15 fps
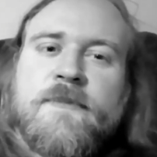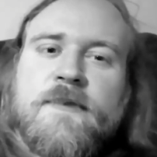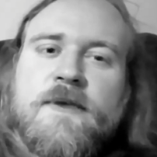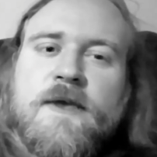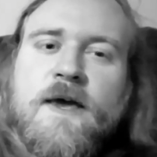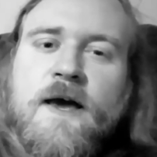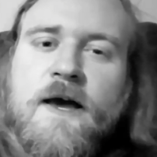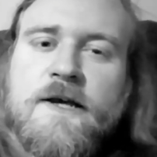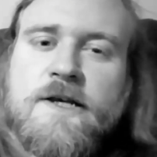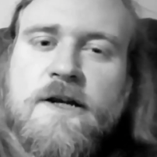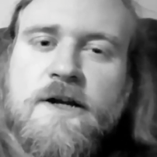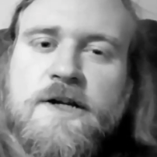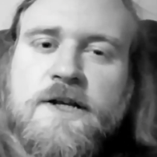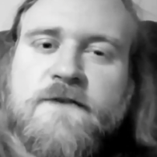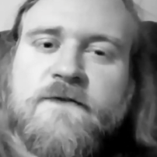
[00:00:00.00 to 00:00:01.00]
Yeah, I should
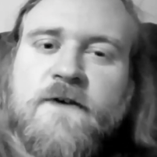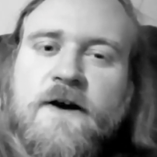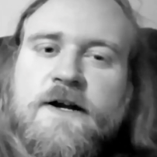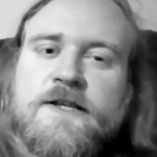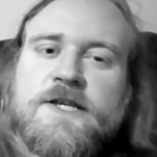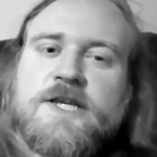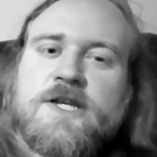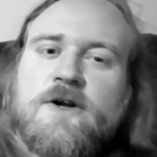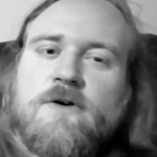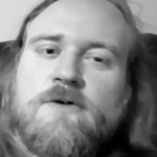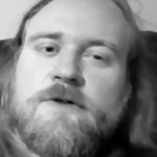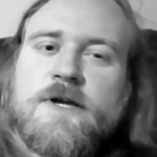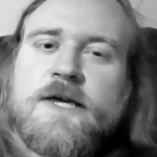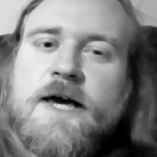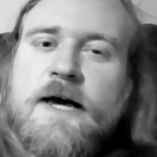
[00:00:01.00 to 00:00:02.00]
have just fucking stole
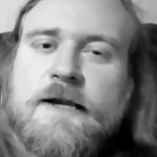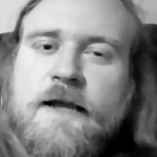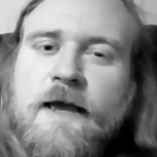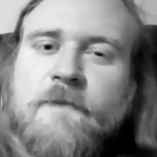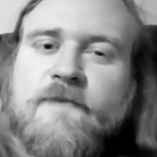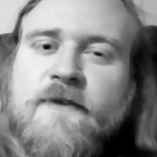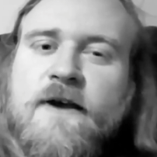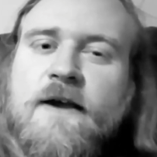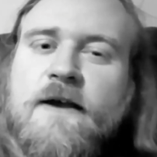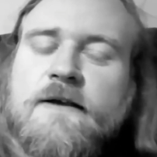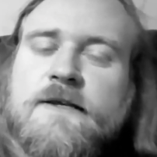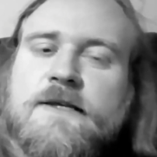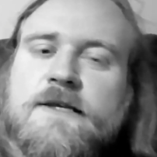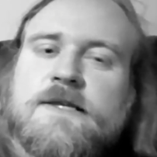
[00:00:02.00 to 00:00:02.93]
the goddamn things,